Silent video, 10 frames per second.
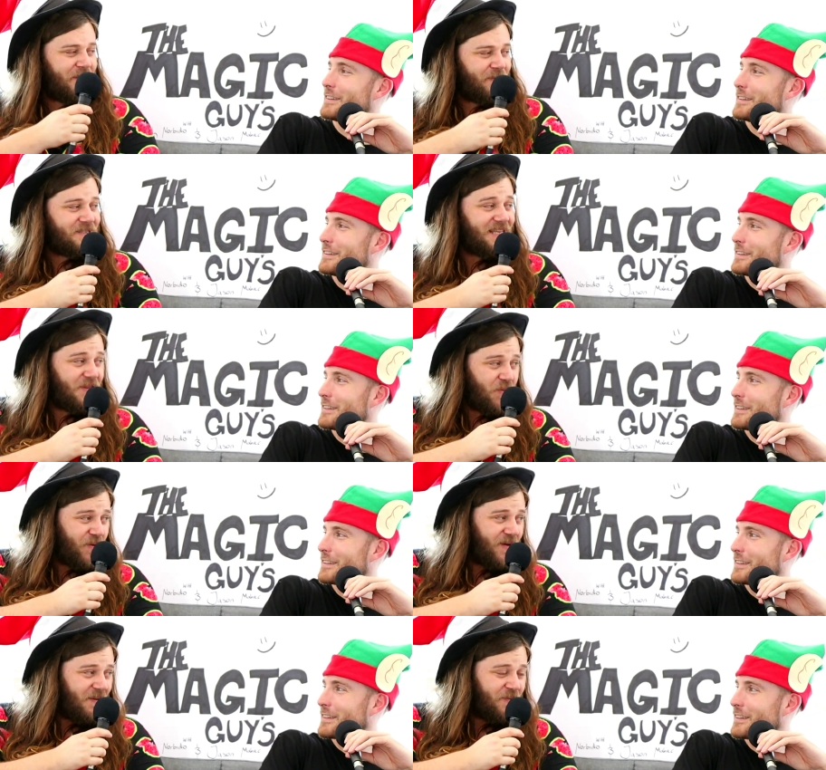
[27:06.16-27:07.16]
Speaker 1: because he
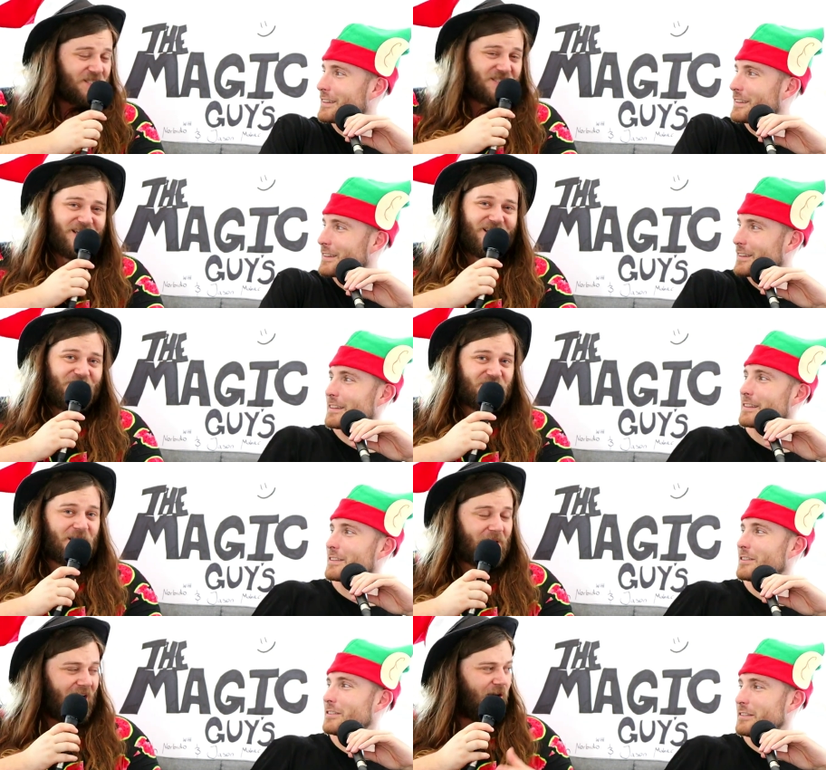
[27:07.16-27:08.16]
thought I was
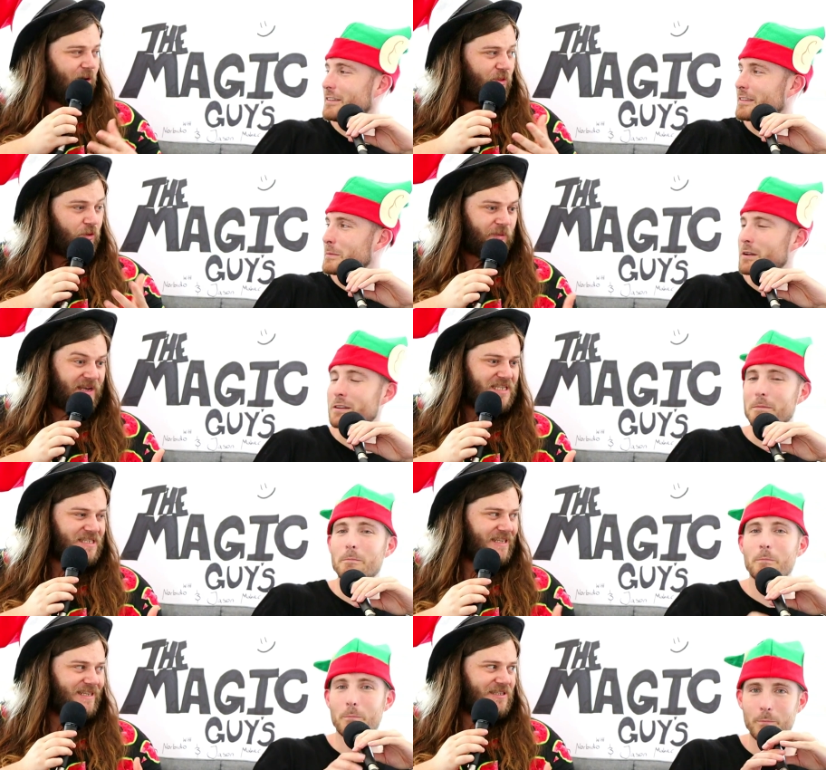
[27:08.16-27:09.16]
somehow the money.
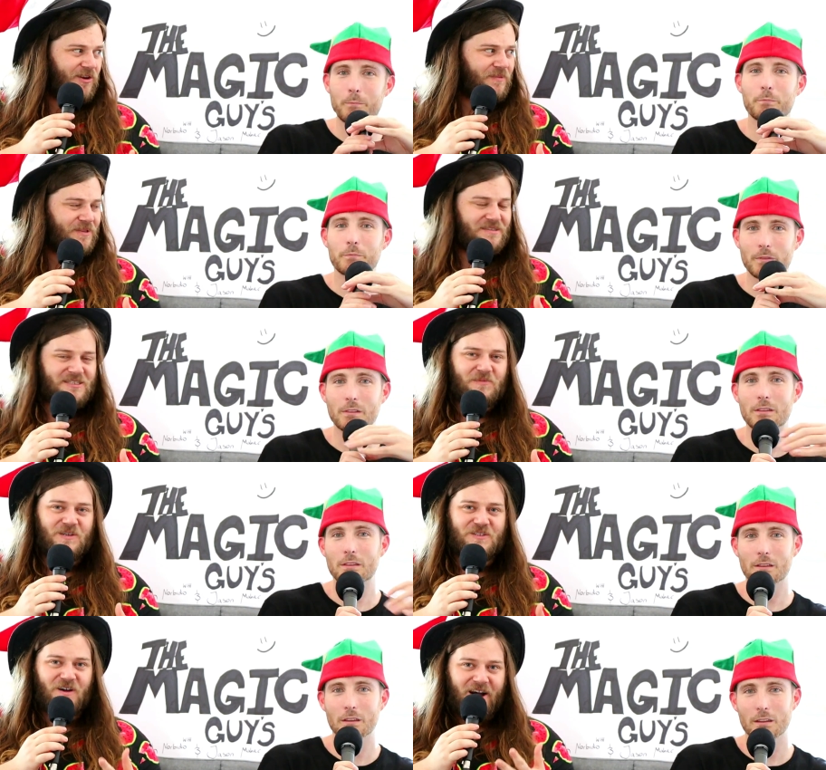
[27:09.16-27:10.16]
reason he's homeless is
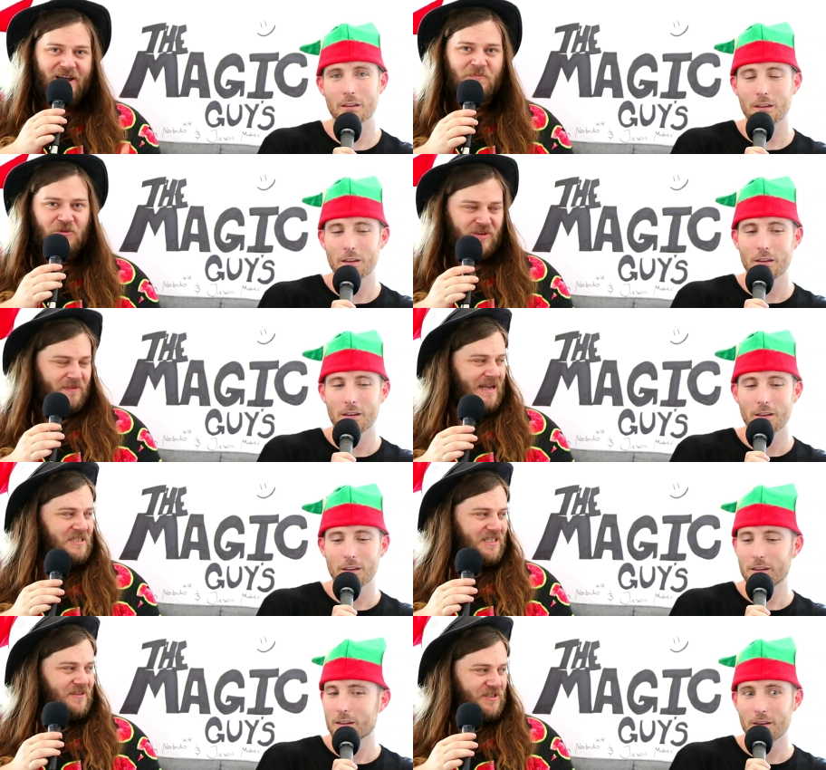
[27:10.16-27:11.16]
because I'm doing
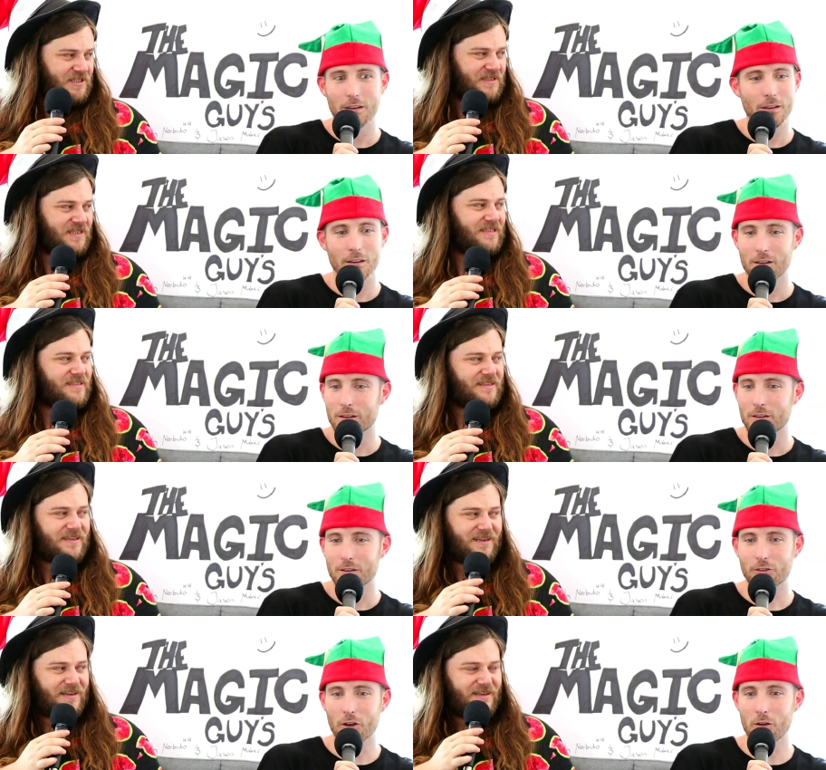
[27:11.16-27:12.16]
magic on the streets.
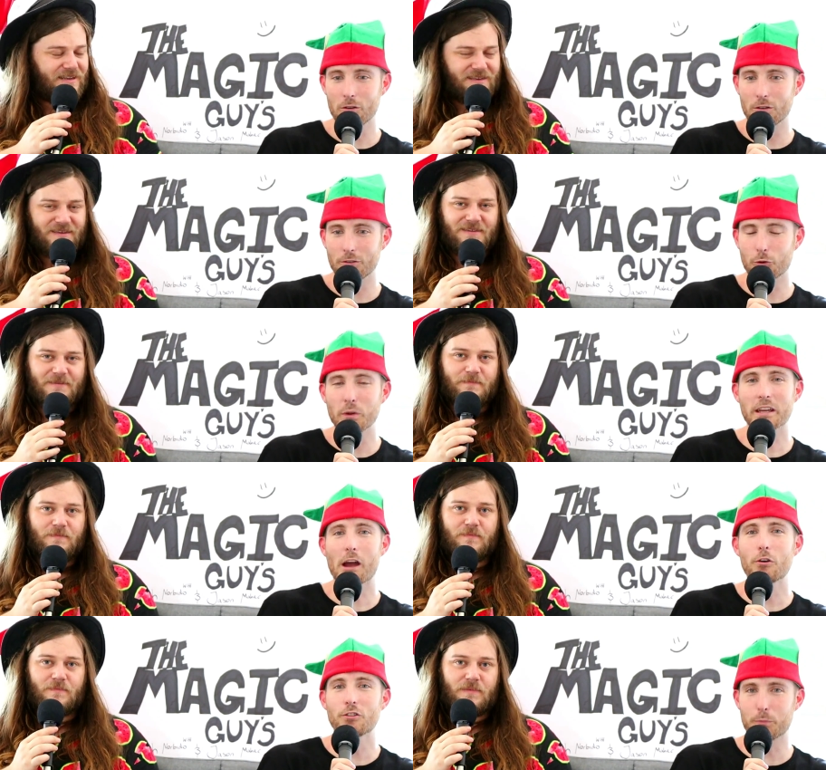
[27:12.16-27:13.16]
Speaker 2: So to
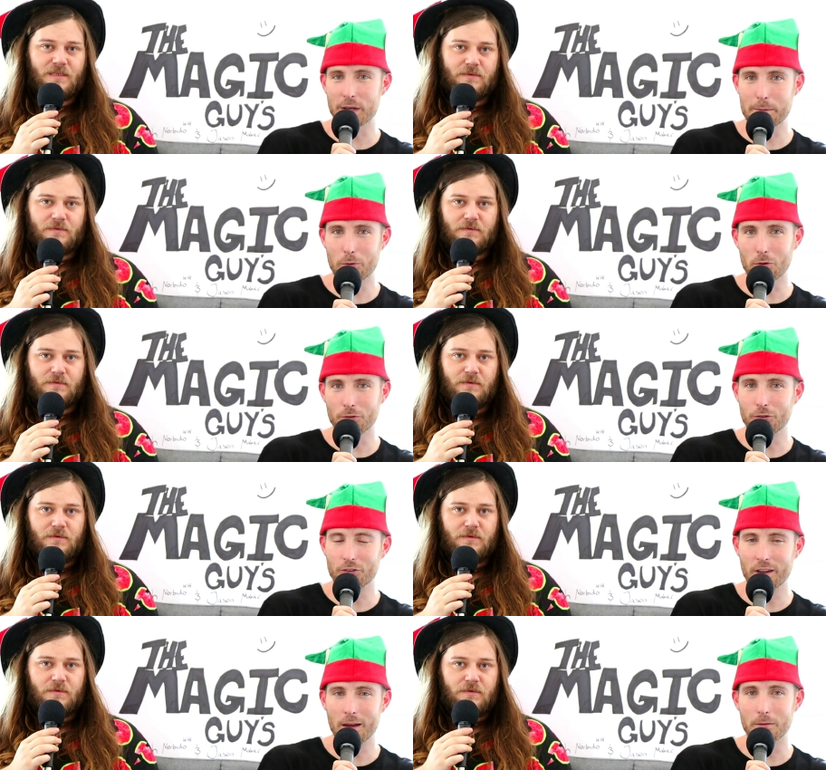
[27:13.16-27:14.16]
encourage people to
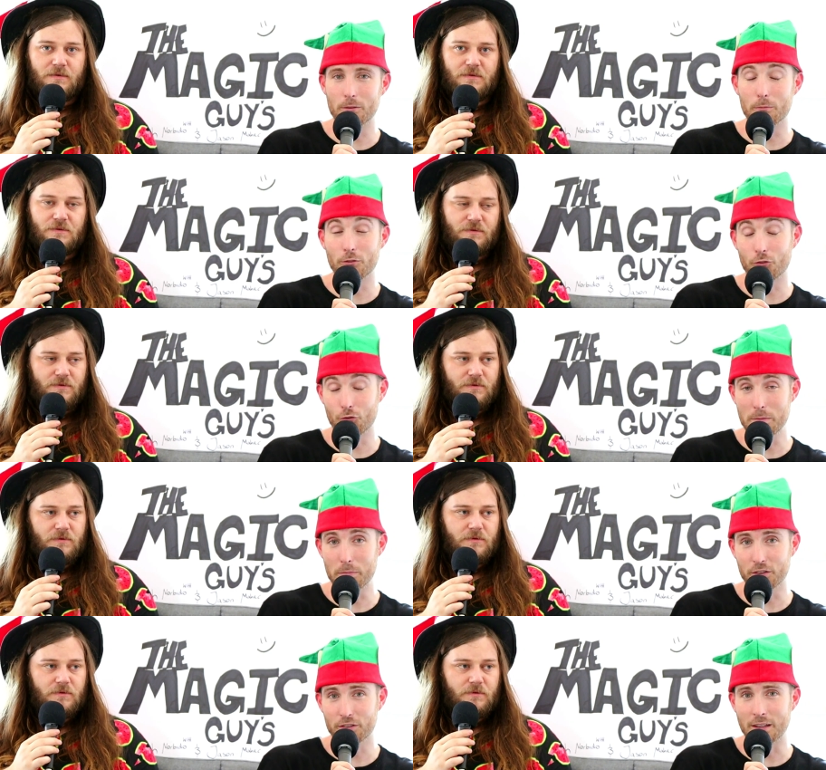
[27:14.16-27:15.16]
start
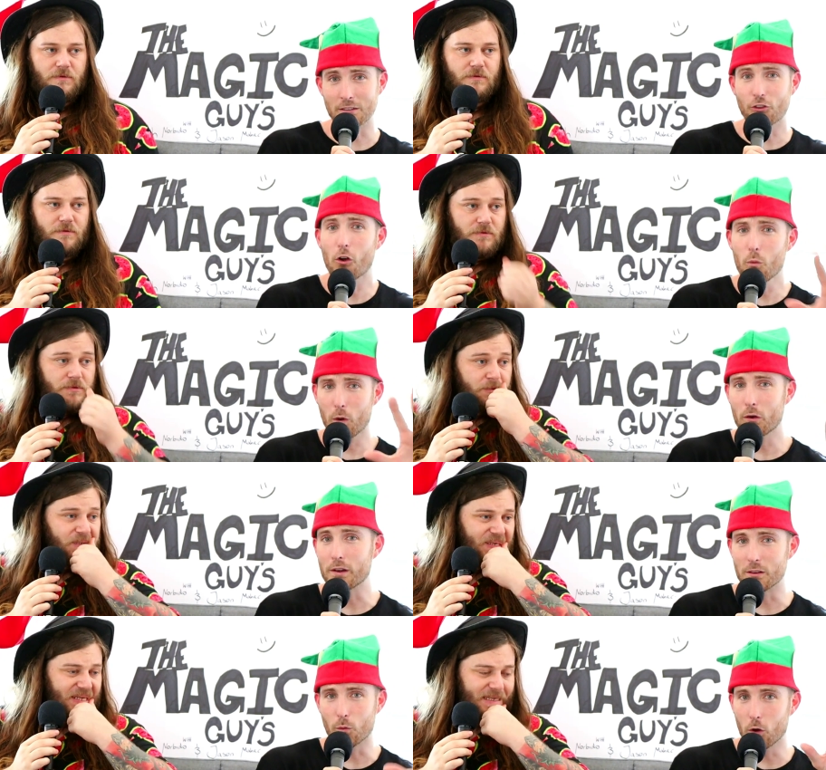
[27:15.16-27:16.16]
street busking, don't
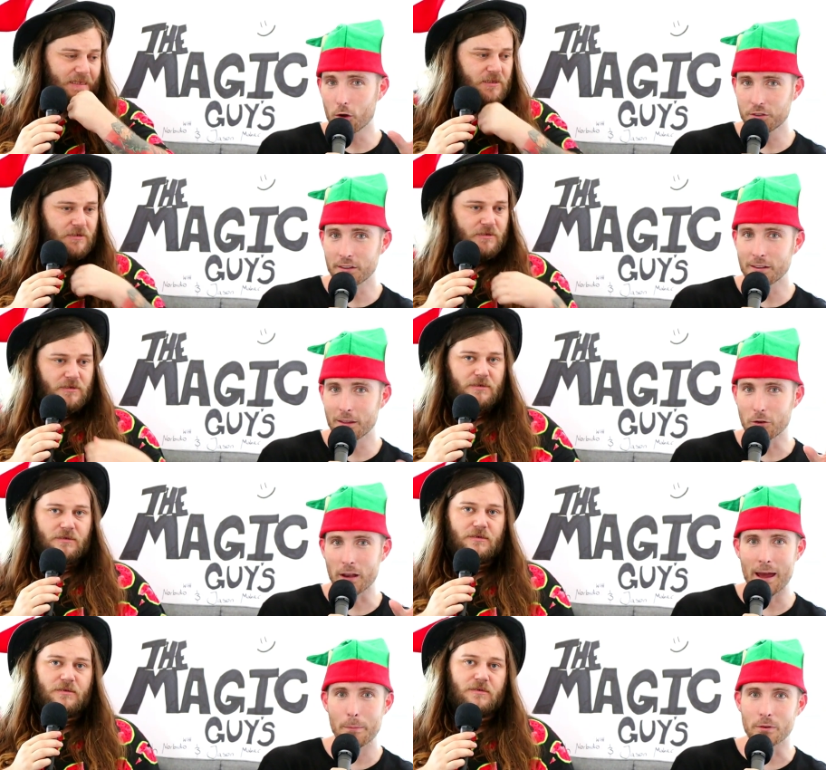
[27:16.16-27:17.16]
worry. The worst thing that
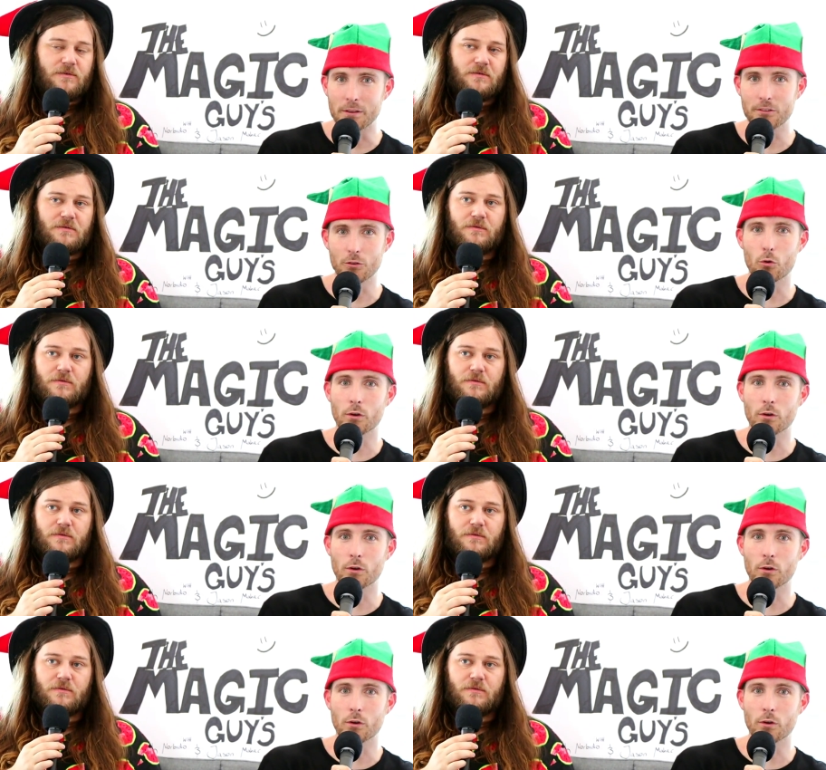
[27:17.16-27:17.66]
could happen is your